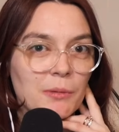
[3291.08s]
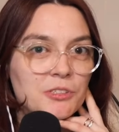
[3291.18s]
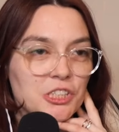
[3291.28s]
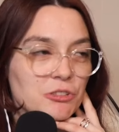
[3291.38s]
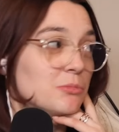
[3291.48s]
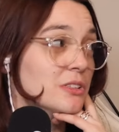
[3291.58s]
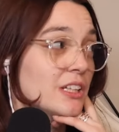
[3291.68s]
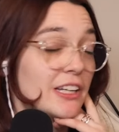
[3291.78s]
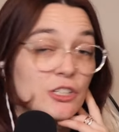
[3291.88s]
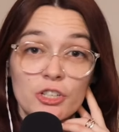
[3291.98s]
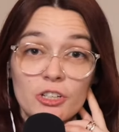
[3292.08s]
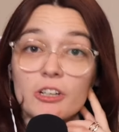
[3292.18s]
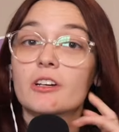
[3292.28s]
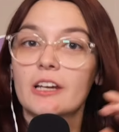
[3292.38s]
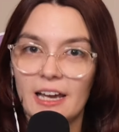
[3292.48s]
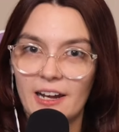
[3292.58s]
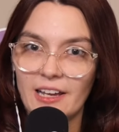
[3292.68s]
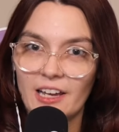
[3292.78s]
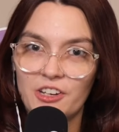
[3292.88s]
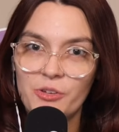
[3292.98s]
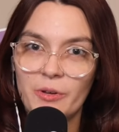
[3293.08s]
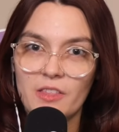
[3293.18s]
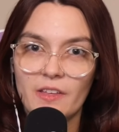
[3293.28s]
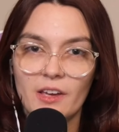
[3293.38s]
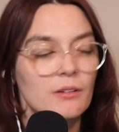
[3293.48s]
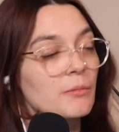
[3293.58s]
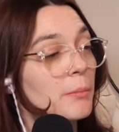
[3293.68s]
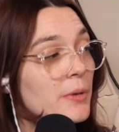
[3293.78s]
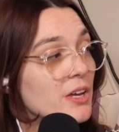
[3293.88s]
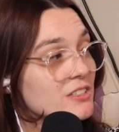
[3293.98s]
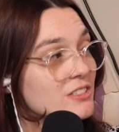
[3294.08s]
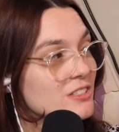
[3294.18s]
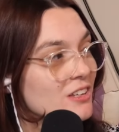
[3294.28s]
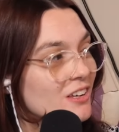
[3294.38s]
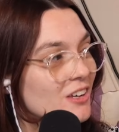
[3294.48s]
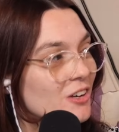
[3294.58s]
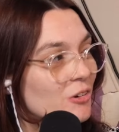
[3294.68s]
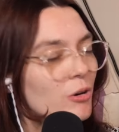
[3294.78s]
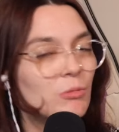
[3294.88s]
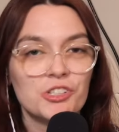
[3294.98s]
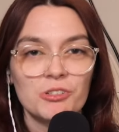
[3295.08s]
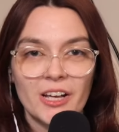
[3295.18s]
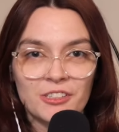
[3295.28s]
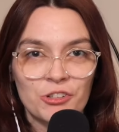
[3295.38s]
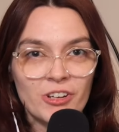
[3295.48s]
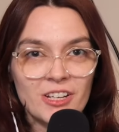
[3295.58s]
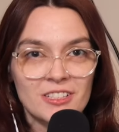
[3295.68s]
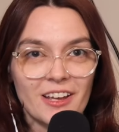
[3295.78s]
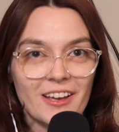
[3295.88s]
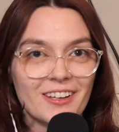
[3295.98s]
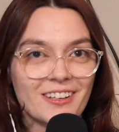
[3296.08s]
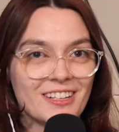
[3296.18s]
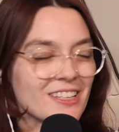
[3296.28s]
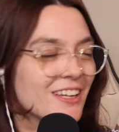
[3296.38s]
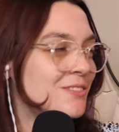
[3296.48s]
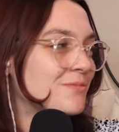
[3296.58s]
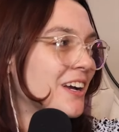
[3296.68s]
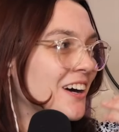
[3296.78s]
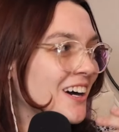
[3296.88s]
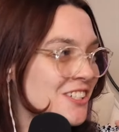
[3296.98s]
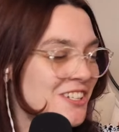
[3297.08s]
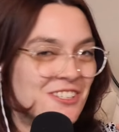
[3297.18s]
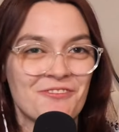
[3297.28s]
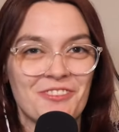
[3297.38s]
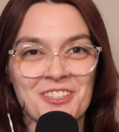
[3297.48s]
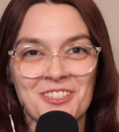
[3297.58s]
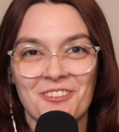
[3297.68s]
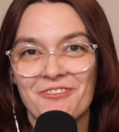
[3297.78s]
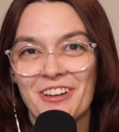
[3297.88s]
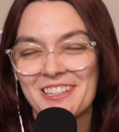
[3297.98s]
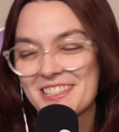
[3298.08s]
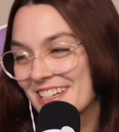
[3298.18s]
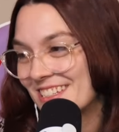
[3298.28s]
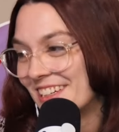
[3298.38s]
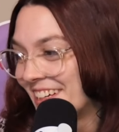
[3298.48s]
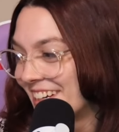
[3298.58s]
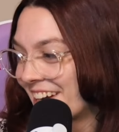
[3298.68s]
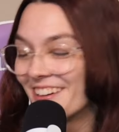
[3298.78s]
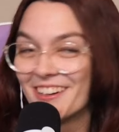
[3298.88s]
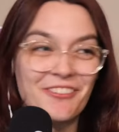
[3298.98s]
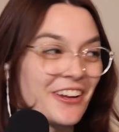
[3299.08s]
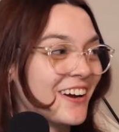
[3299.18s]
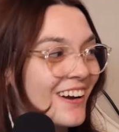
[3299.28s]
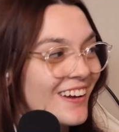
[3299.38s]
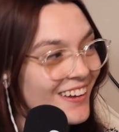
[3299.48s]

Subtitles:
up to you and be like, "Sir, can I get you anything?" "Miss, what would you like to drink today?" And it's like, oh my gosh, I just feel so fancy and taken care of here.